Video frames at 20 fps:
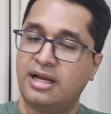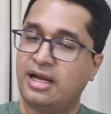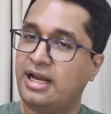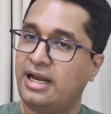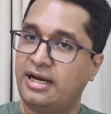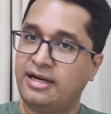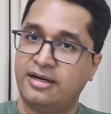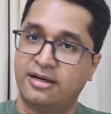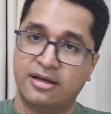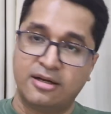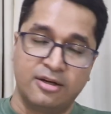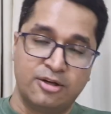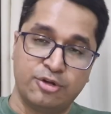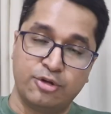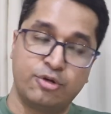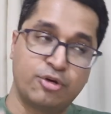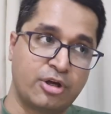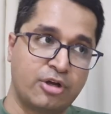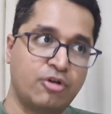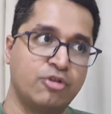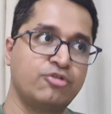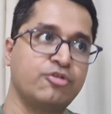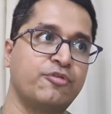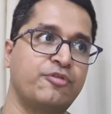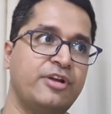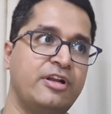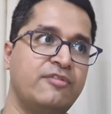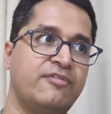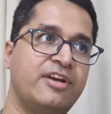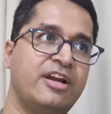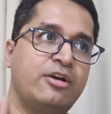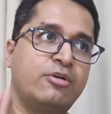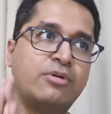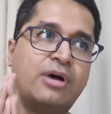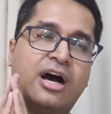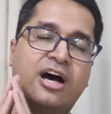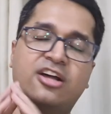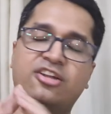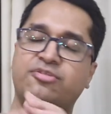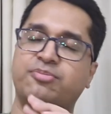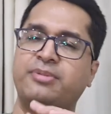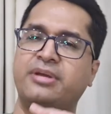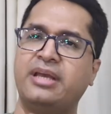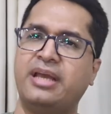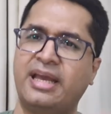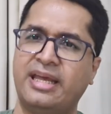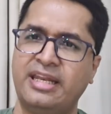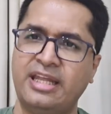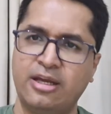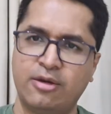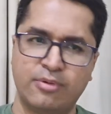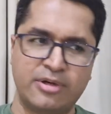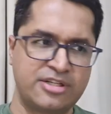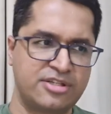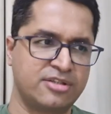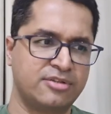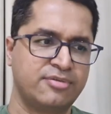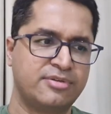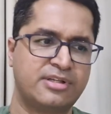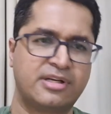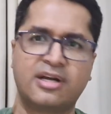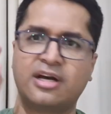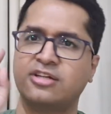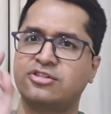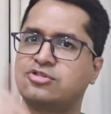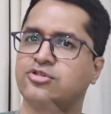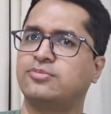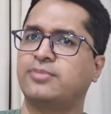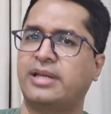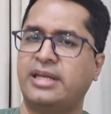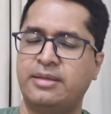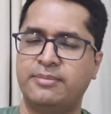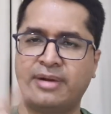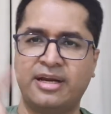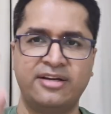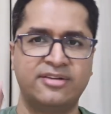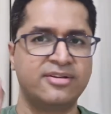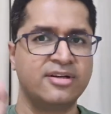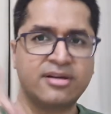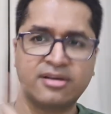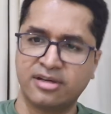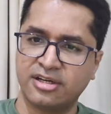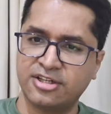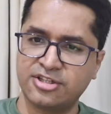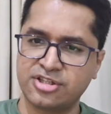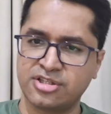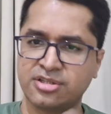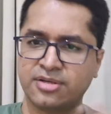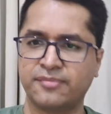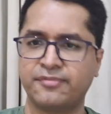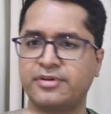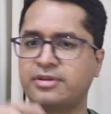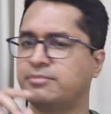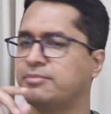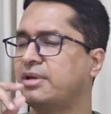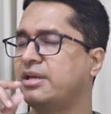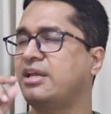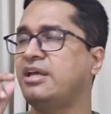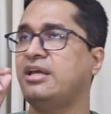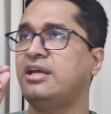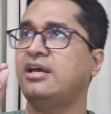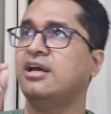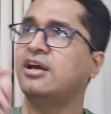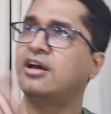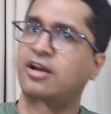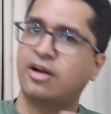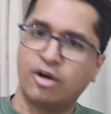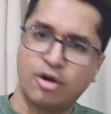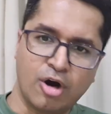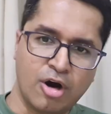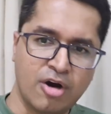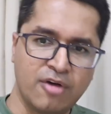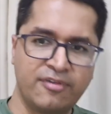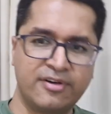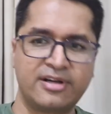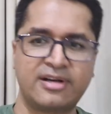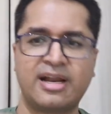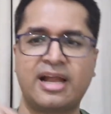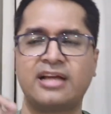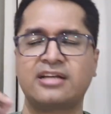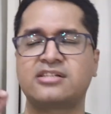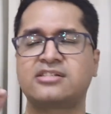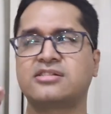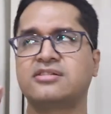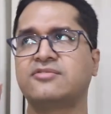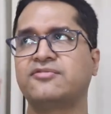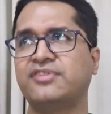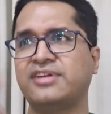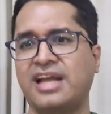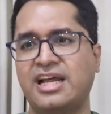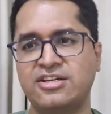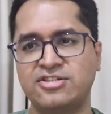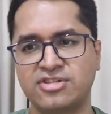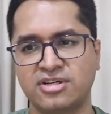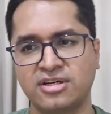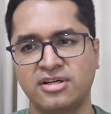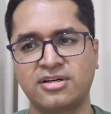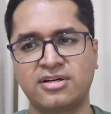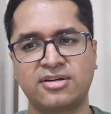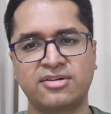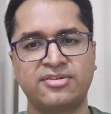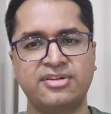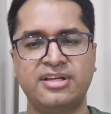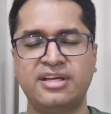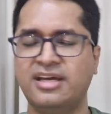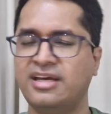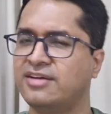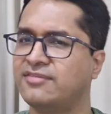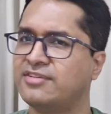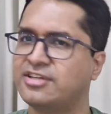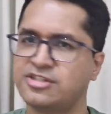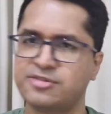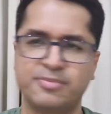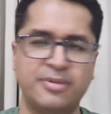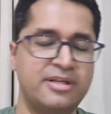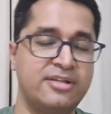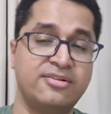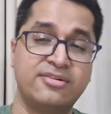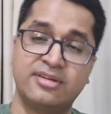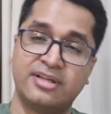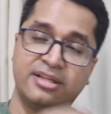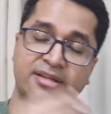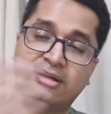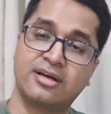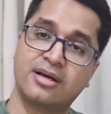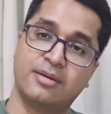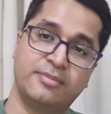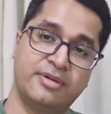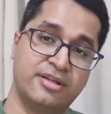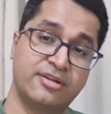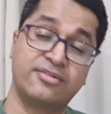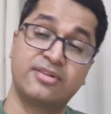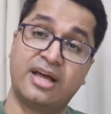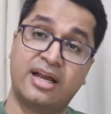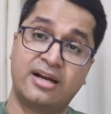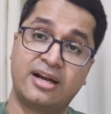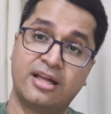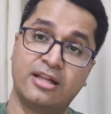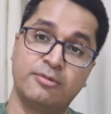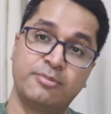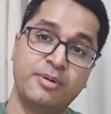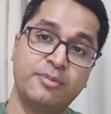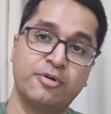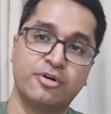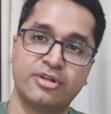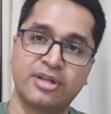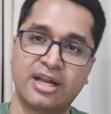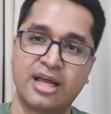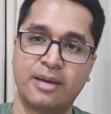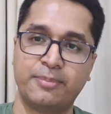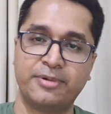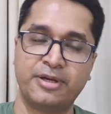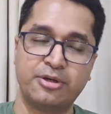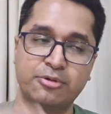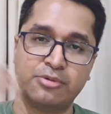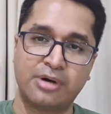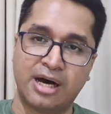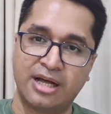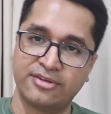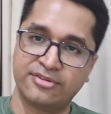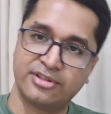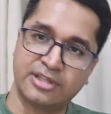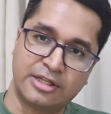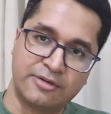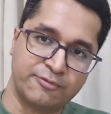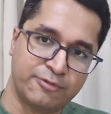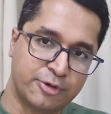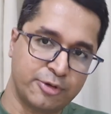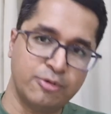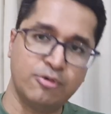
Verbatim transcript: And you can also feel free to ask me any questions with regards to money mindset, relationship with money, law of attraction, financial literacy, investments in the comments. And I'll be more than happy to answer them for